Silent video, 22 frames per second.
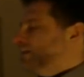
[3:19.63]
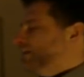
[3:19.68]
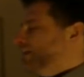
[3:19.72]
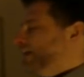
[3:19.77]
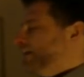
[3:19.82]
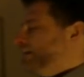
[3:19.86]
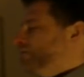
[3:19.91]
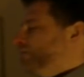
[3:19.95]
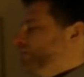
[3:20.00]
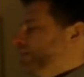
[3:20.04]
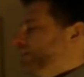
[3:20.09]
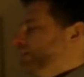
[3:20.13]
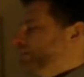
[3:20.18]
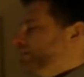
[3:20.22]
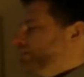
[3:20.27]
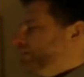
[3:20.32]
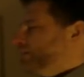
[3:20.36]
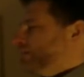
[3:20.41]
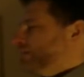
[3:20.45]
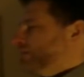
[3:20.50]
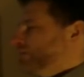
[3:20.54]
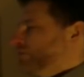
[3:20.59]

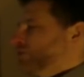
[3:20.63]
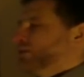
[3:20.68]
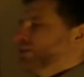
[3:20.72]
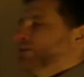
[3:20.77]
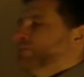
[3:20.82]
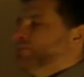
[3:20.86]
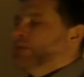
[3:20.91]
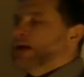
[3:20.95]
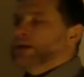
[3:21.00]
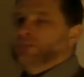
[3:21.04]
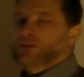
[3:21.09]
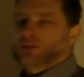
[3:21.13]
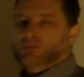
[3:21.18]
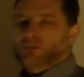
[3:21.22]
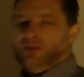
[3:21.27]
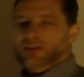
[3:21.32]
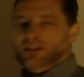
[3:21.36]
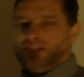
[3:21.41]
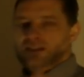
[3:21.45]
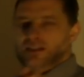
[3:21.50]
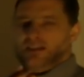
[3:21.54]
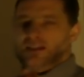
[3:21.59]
actuators, not in MEMS
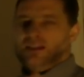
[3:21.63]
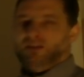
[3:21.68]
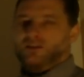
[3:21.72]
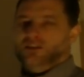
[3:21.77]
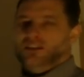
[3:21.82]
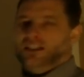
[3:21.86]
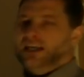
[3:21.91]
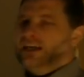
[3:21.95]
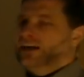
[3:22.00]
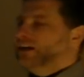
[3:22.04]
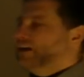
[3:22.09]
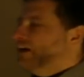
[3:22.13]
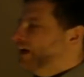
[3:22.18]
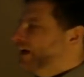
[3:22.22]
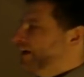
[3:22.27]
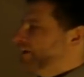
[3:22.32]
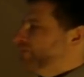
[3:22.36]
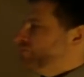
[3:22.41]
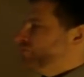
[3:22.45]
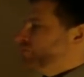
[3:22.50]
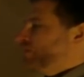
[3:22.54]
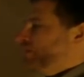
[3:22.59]
but in your daily life,